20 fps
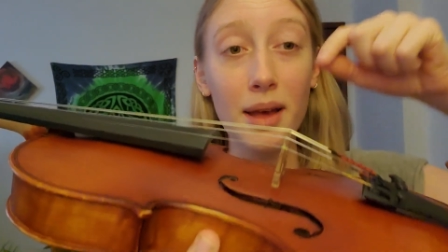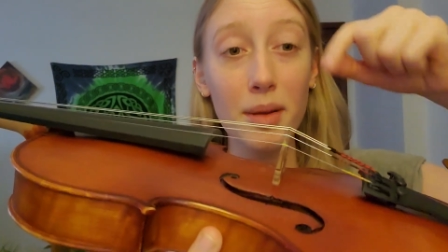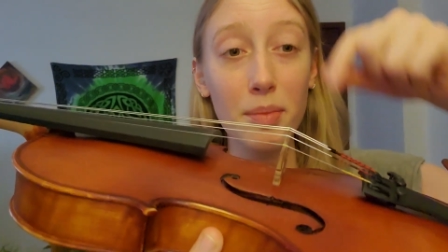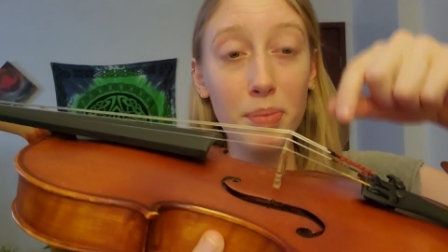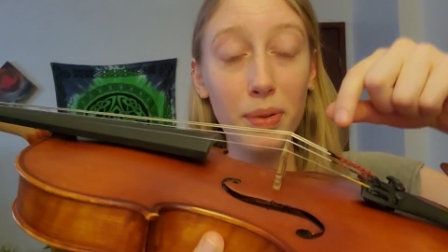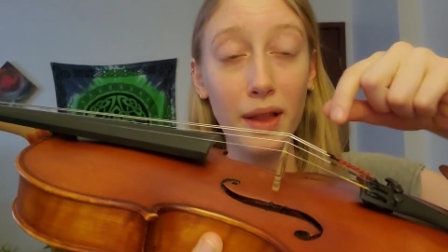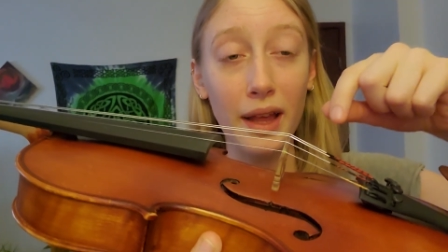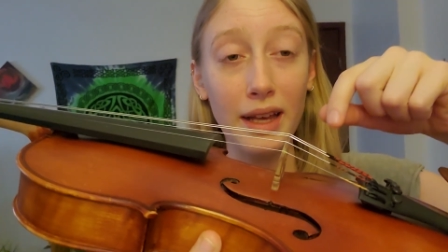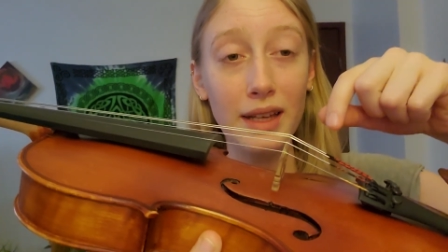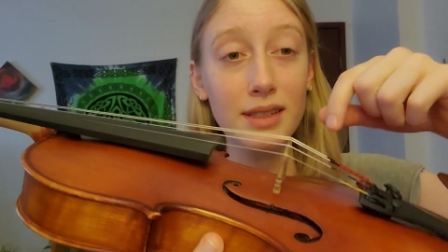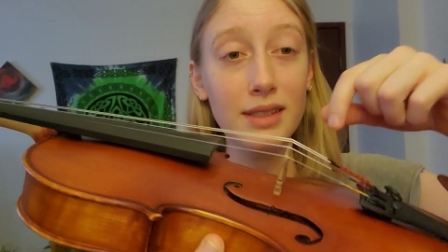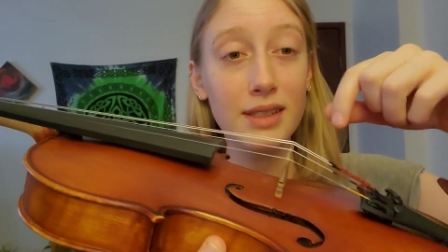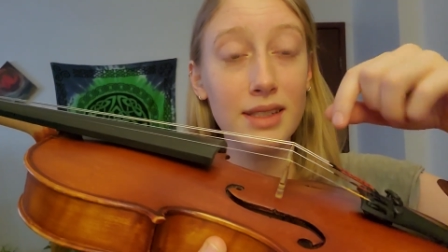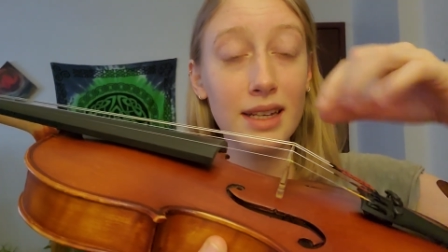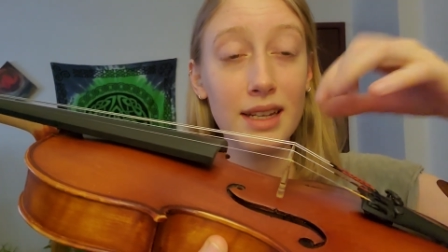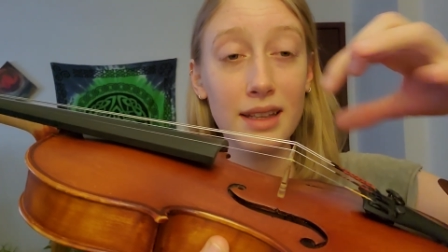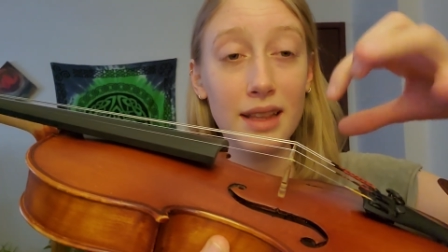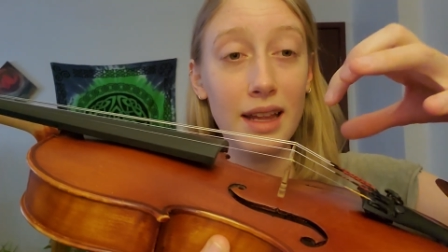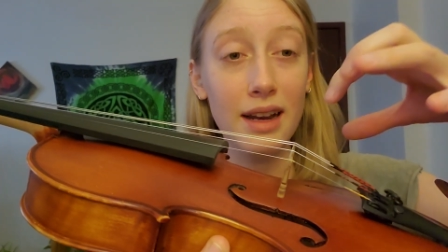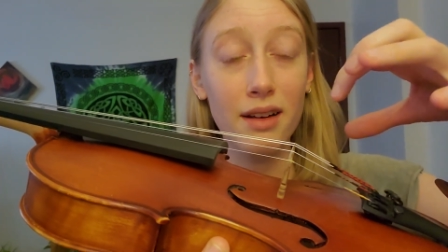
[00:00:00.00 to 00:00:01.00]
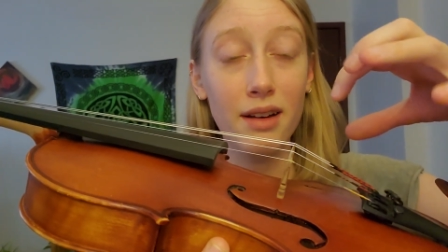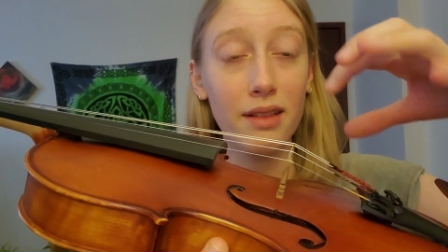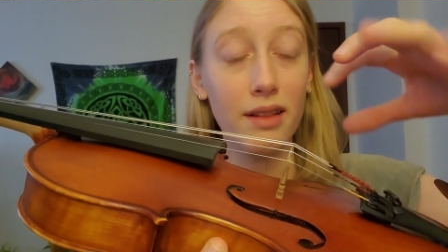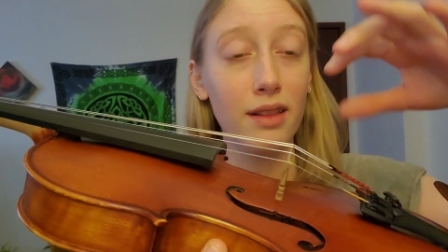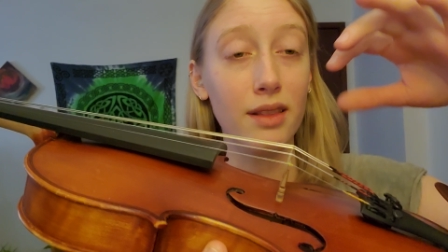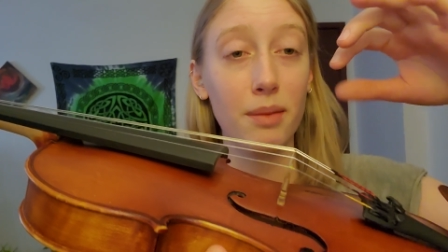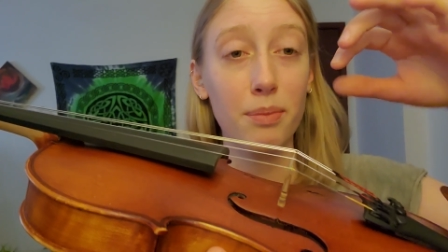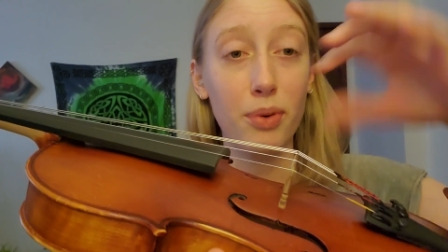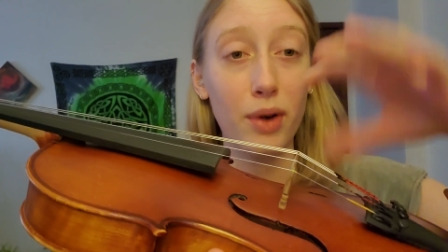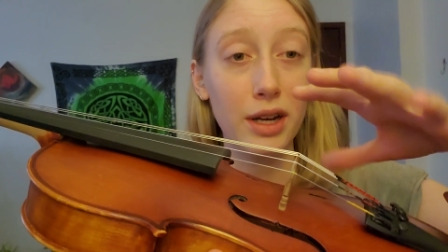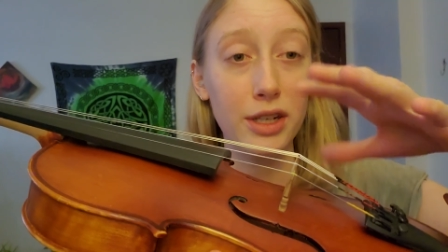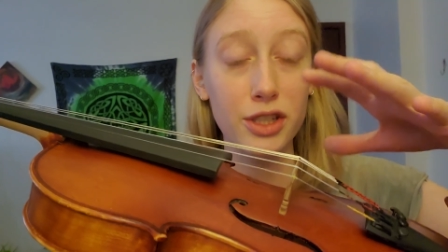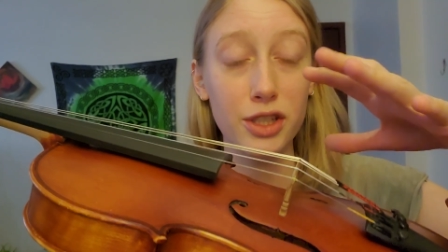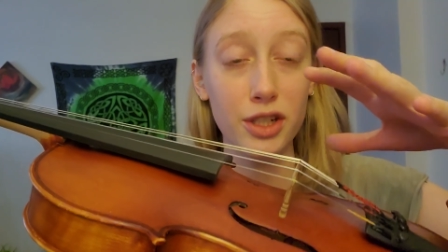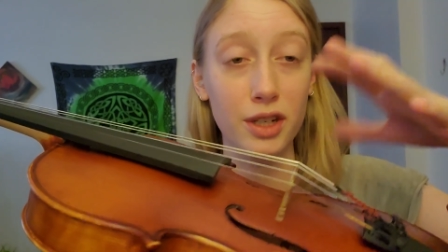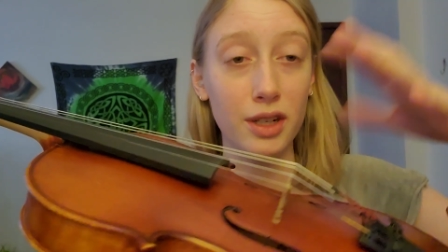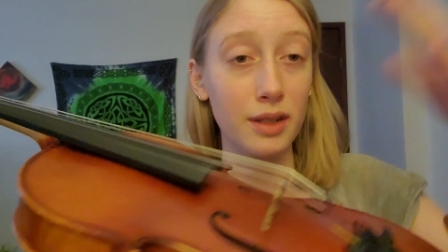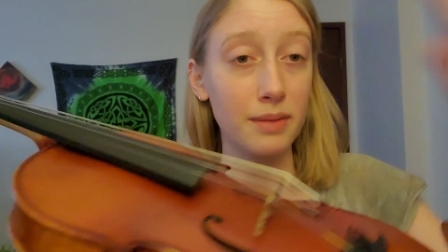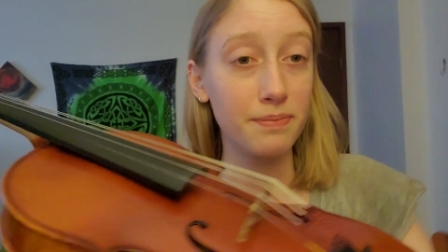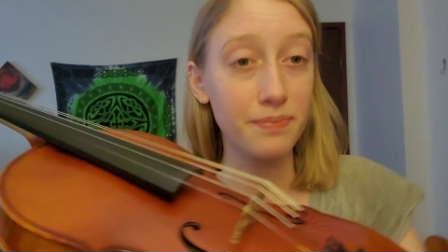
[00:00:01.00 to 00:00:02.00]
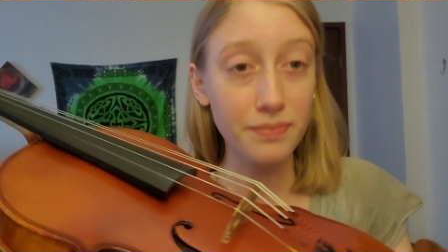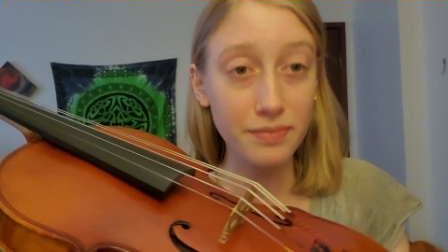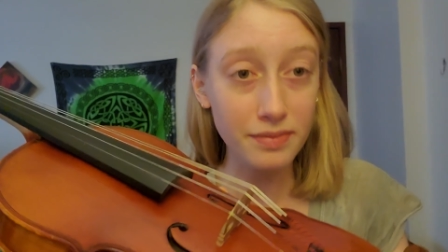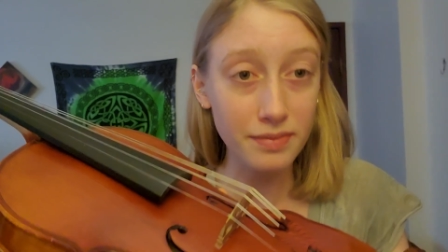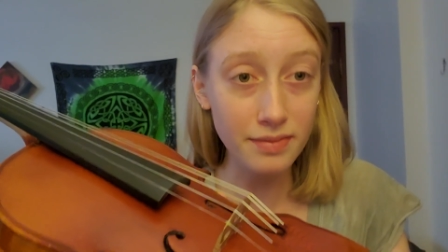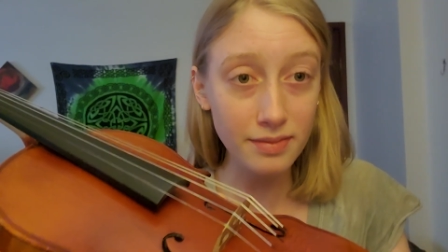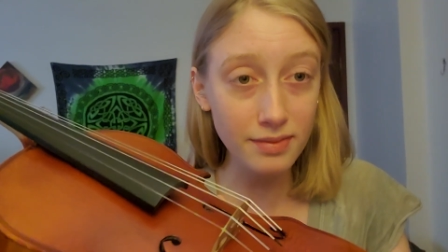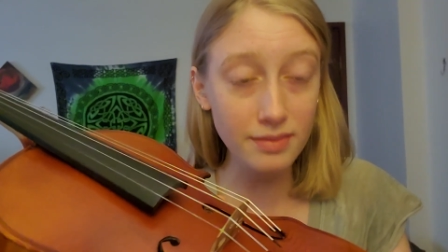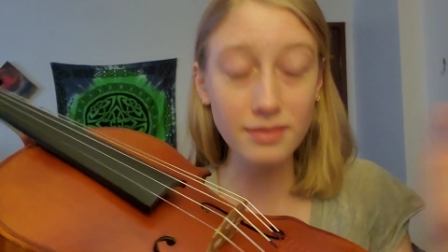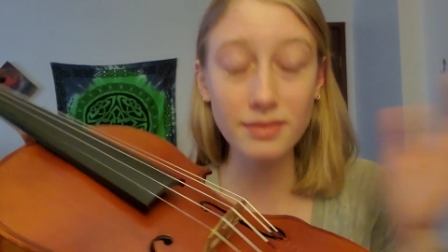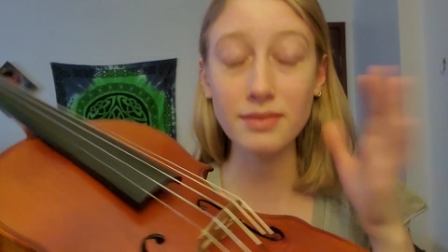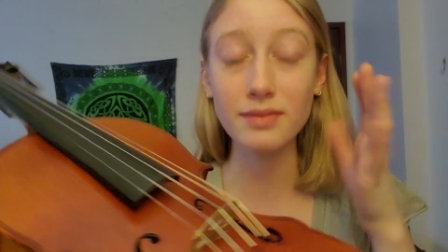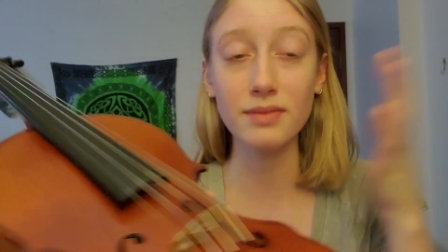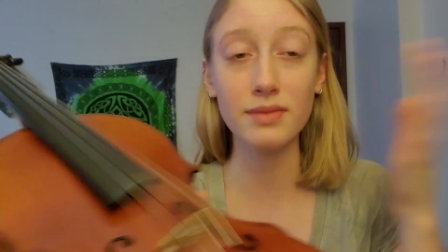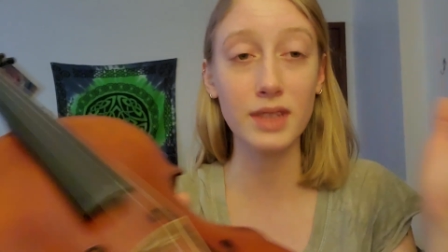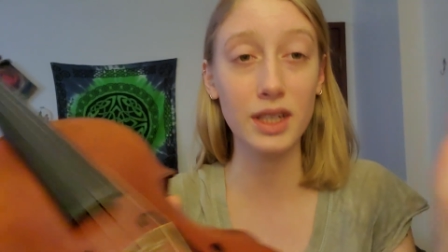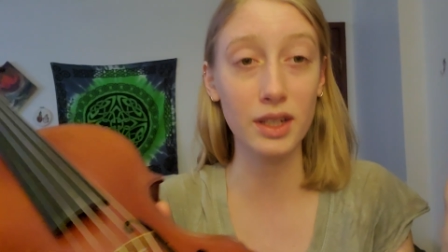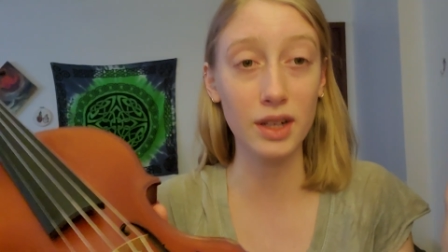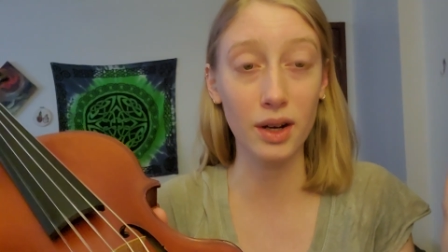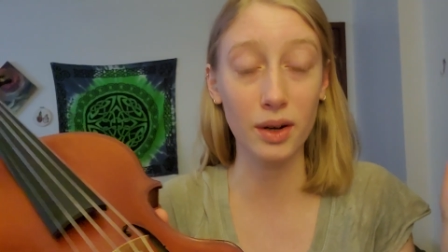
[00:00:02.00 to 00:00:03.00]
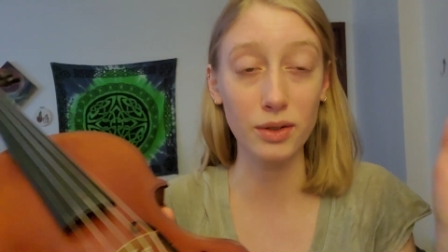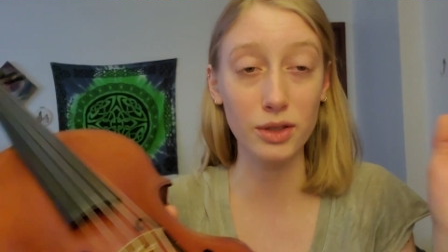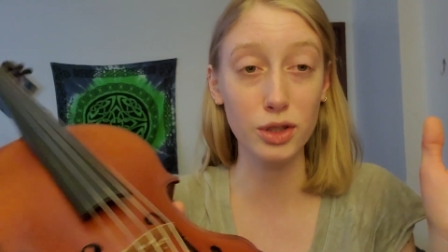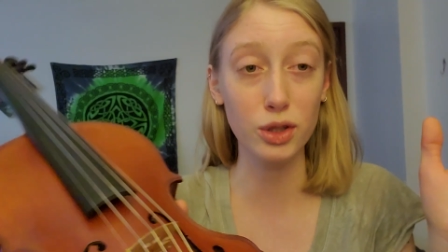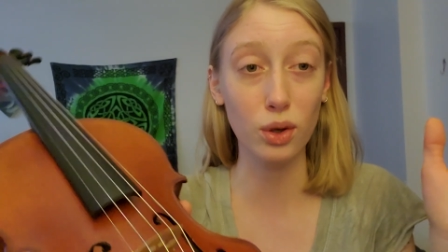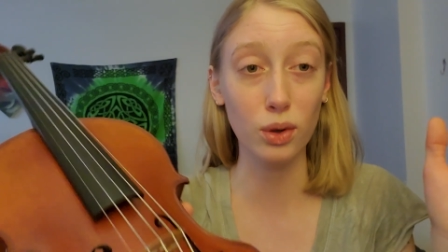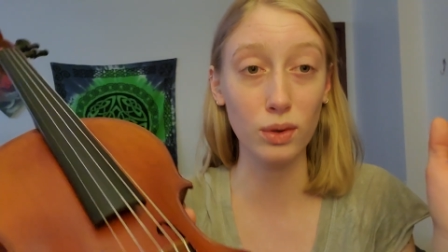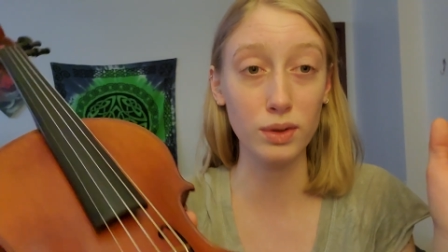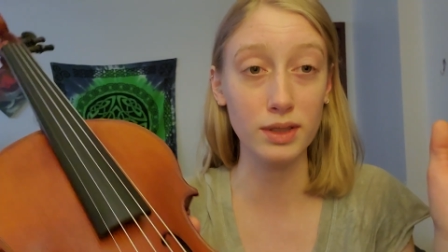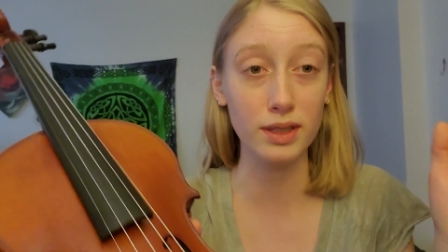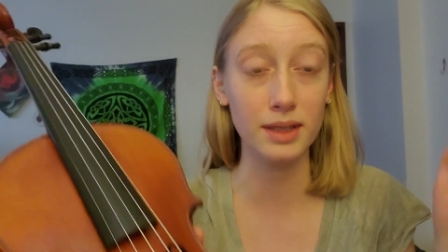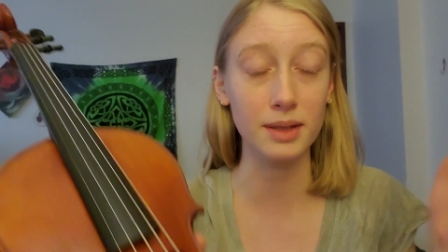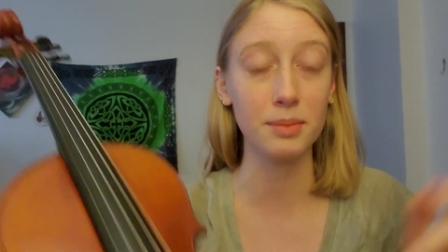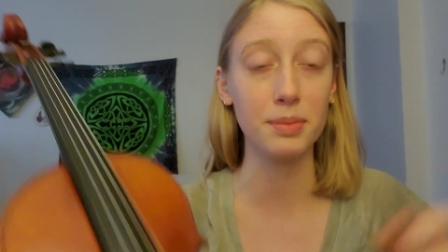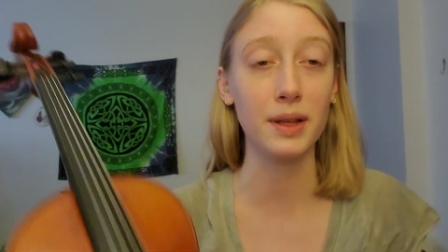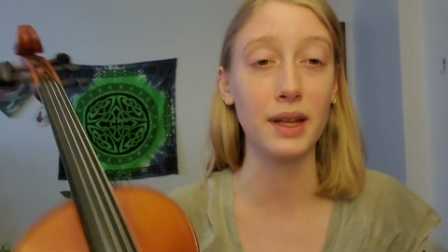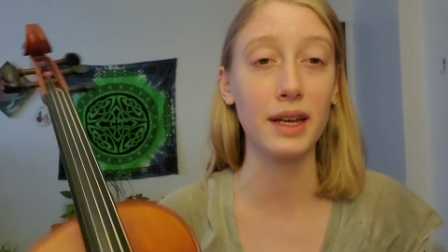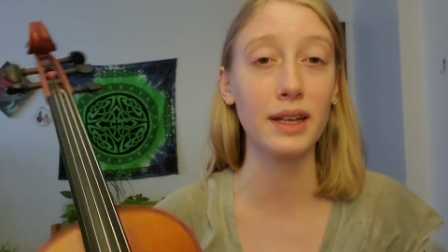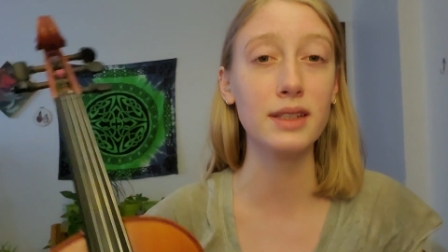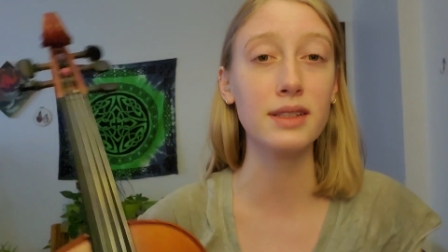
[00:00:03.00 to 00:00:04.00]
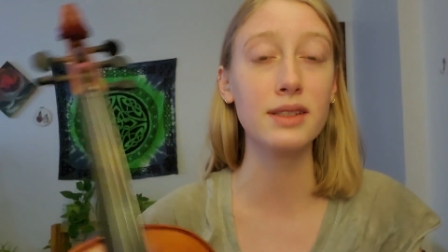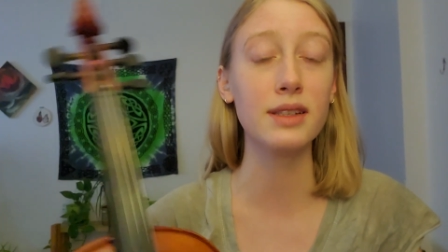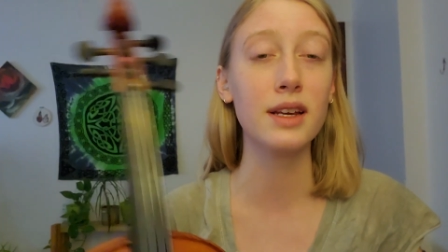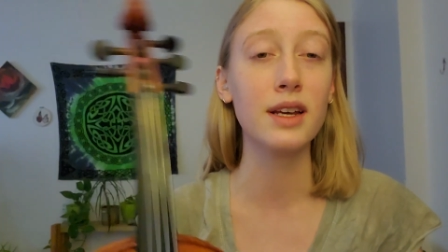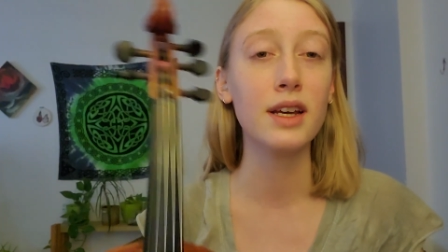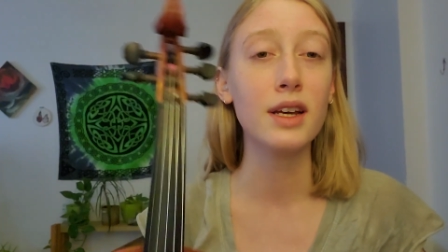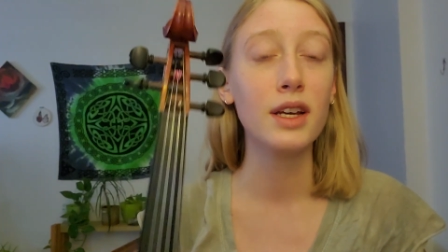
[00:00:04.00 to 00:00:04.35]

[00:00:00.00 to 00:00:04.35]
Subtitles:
placed in there, and then the pressure, you know, just holds it in place.